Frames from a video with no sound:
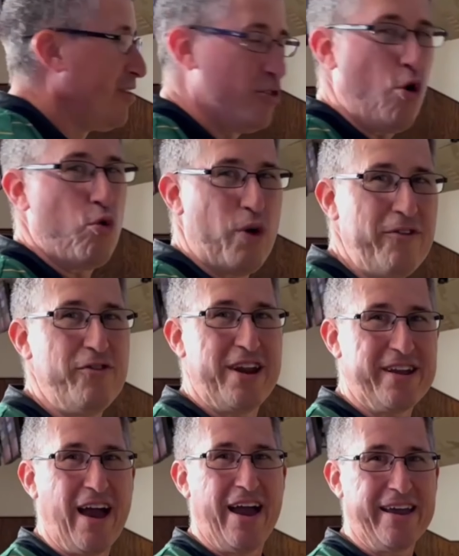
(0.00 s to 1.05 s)
Little rev
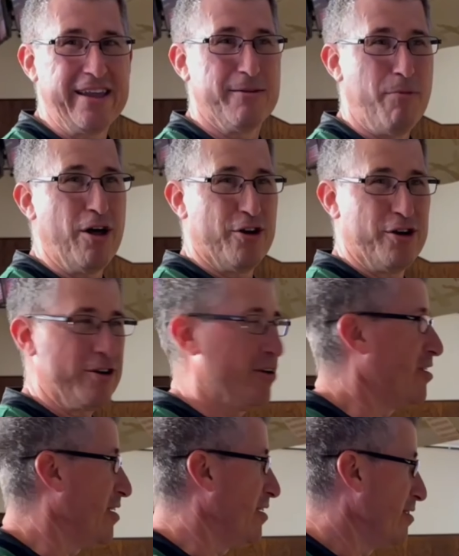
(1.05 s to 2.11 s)
rate guy getting the ball to hook
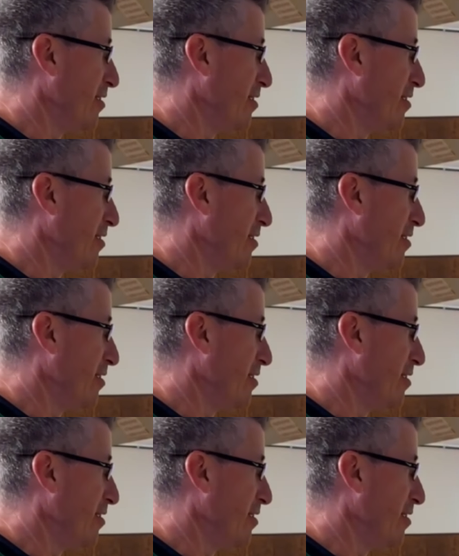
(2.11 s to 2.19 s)
early.